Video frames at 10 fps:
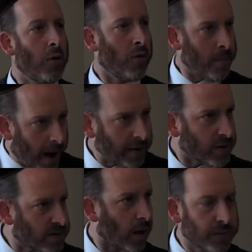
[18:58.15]
remind
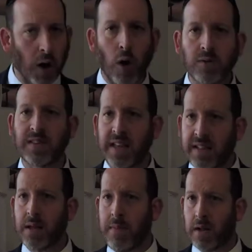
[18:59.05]
yourself to also
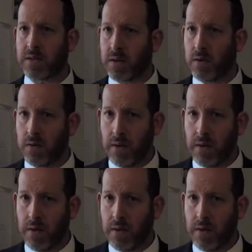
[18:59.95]
eat the matzah.